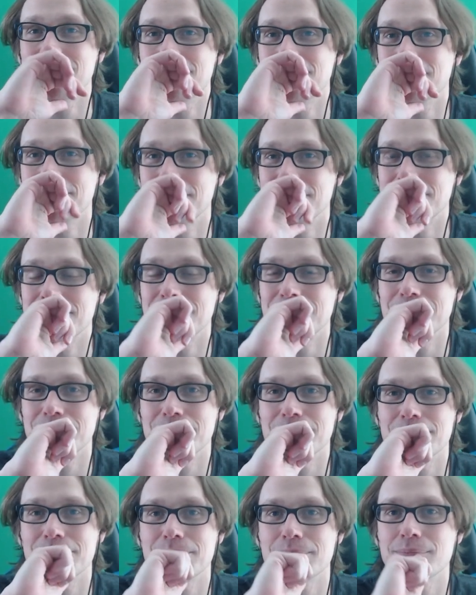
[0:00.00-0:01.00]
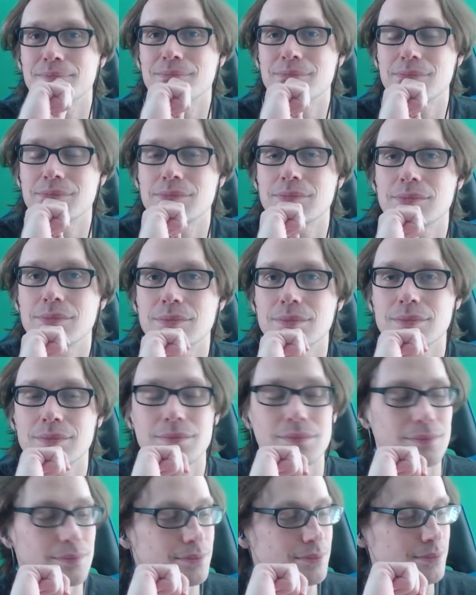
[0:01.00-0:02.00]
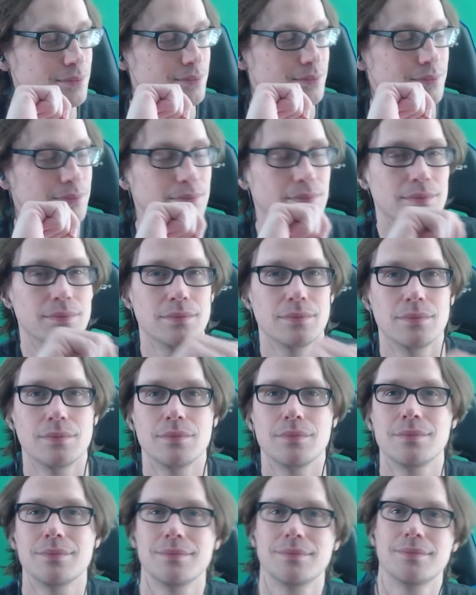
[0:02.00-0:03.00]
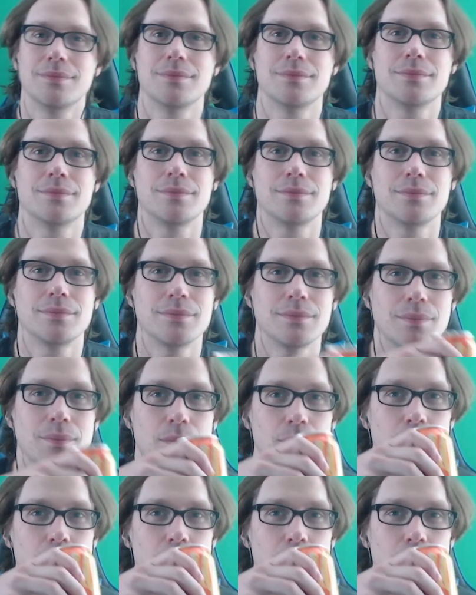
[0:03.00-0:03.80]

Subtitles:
There were a couple of times where I feel like I kind